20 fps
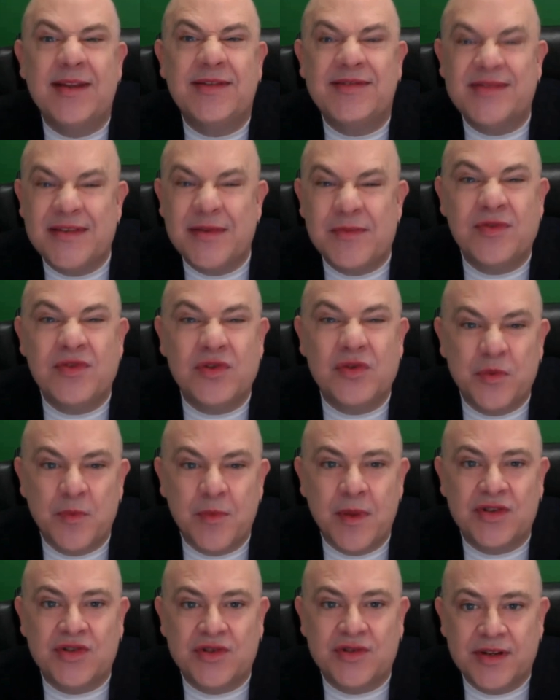It seemed too
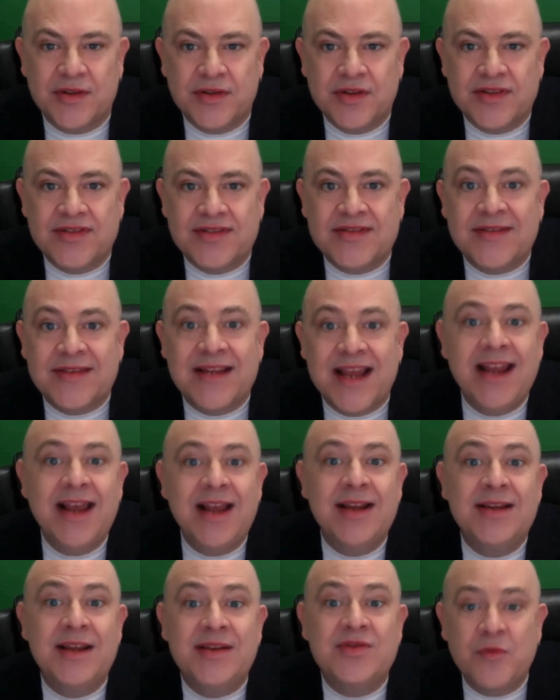much to
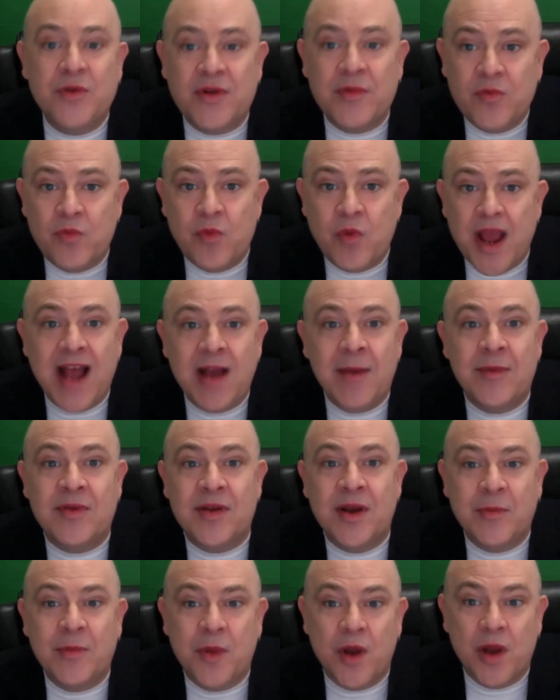understand as we wrapped
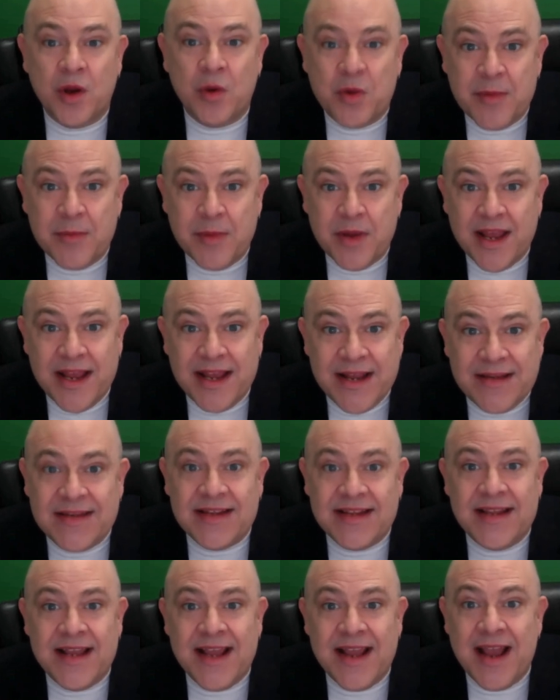up all we planned
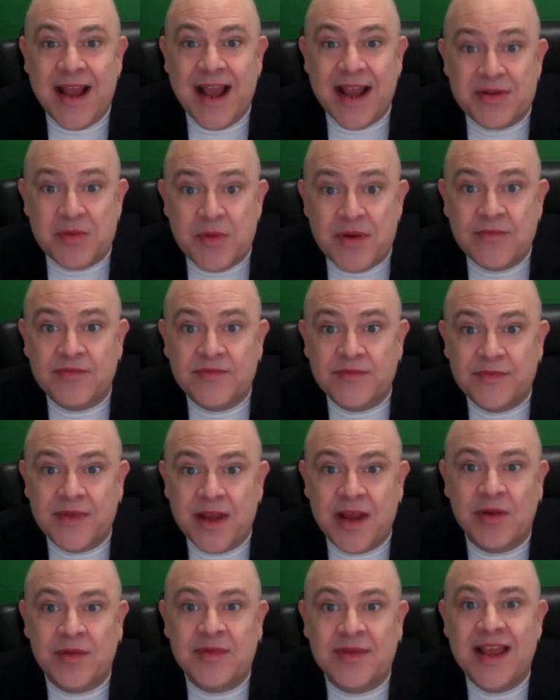and as we
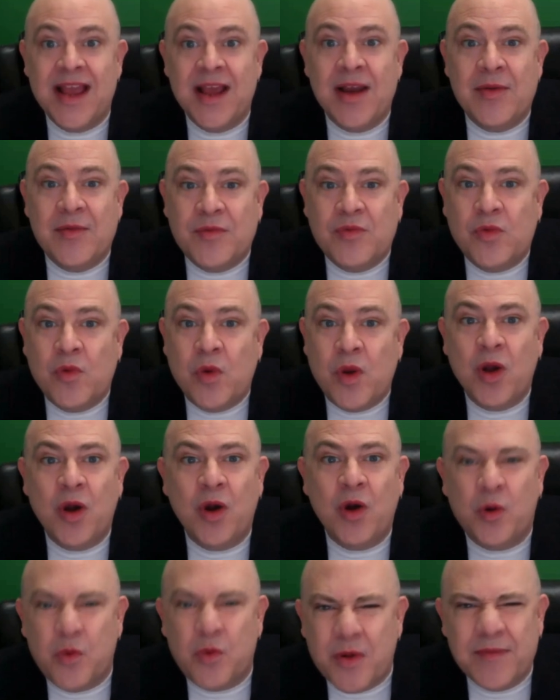fell down through
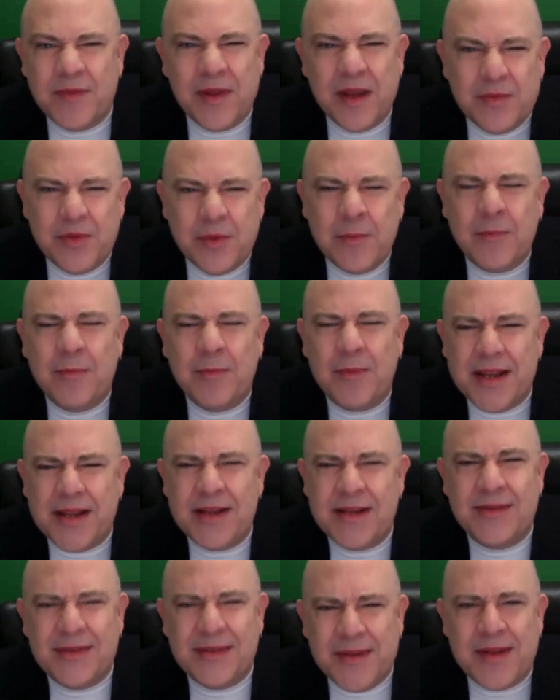all we've ever
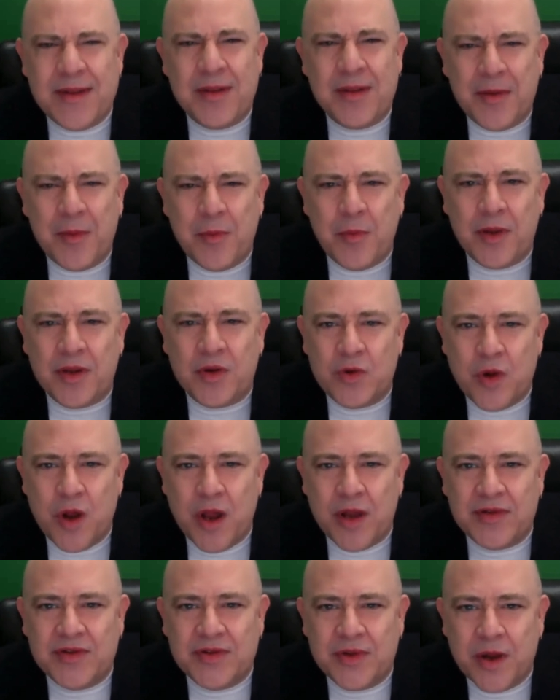been. We
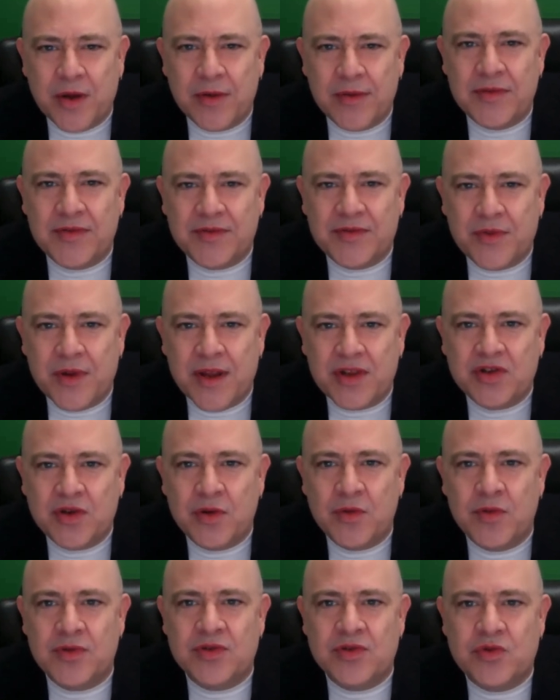crossed all the
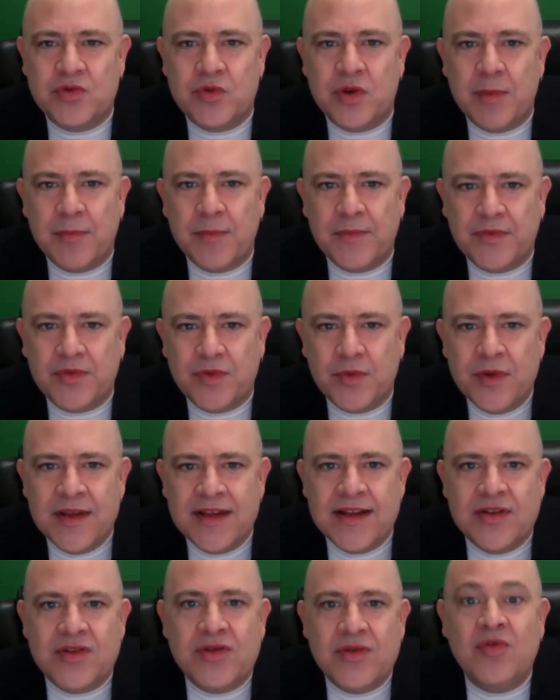thresholds, tripped through
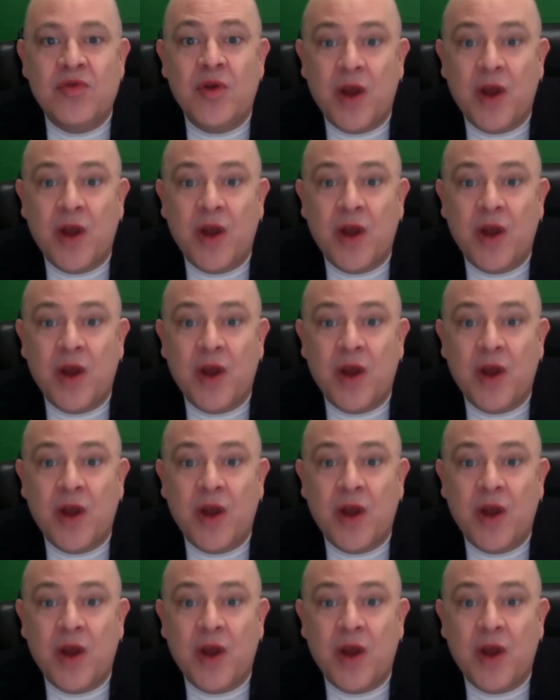each